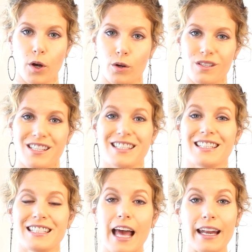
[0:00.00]
post
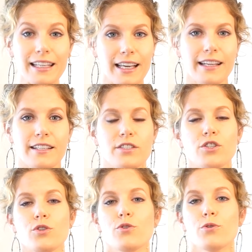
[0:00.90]
dedicated
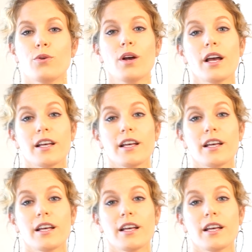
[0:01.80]
to